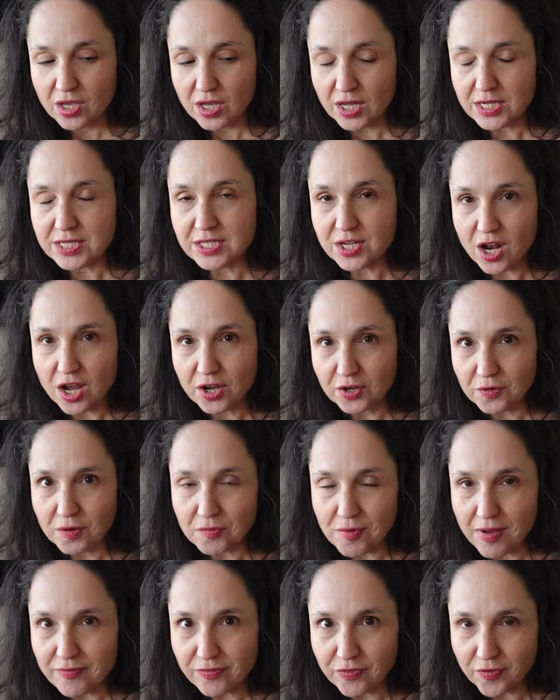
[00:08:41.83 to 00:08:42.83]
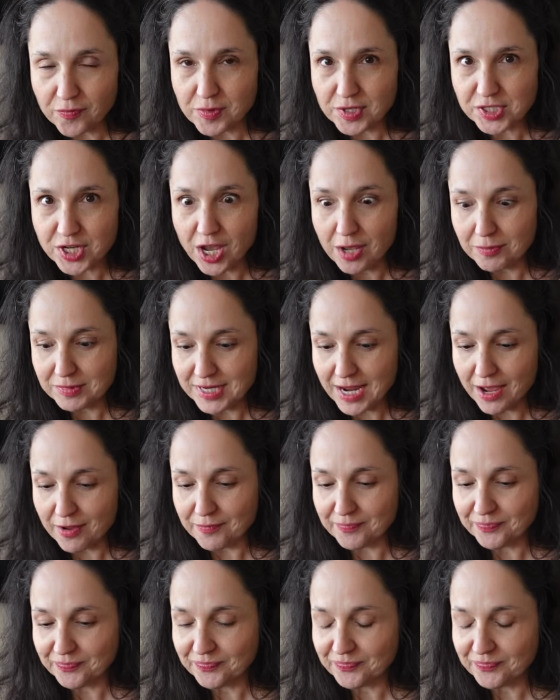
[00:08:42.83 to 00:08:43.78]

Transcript: unravel from the top down.